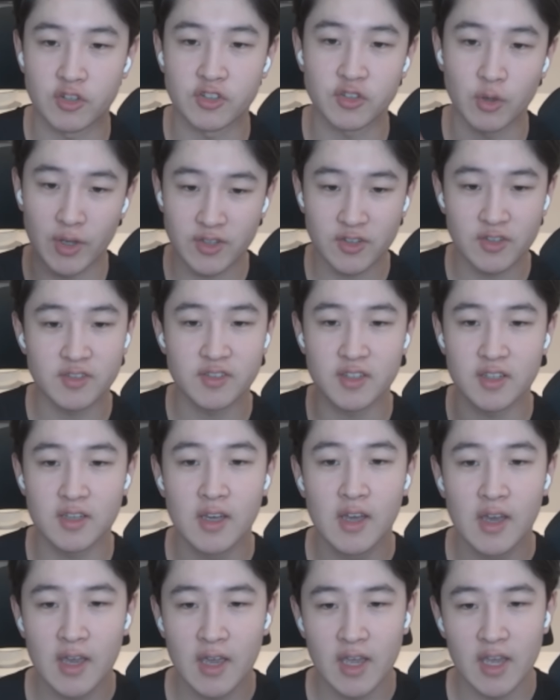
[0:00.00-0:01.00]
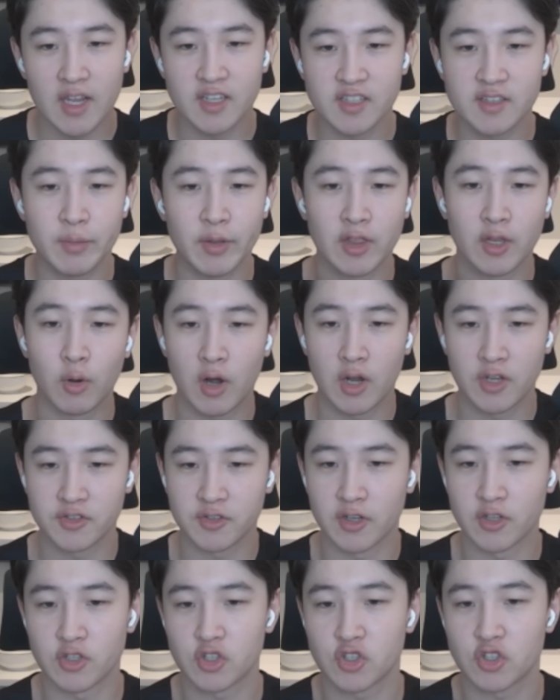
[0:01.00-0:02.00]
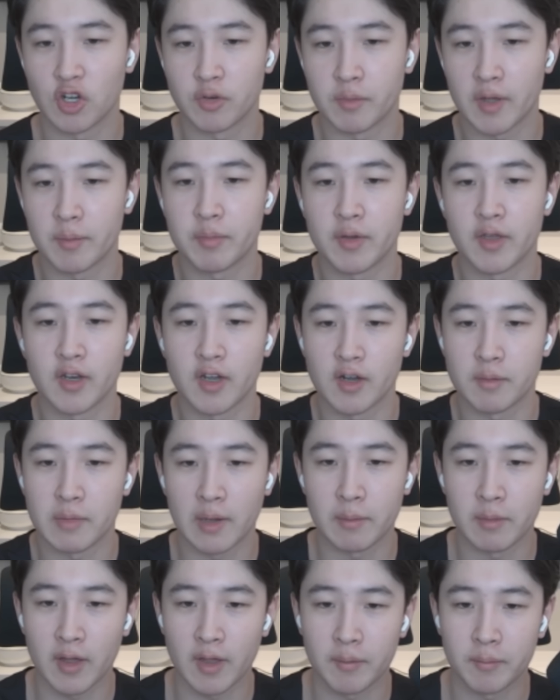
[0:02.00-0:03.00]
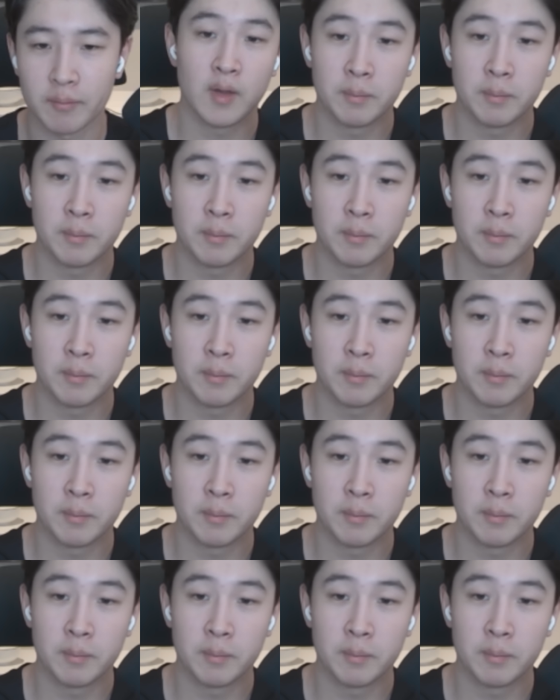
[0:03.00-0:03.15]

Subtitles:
So as you can see, it is a bit lower. Also, I just showed my pit hair, my bad.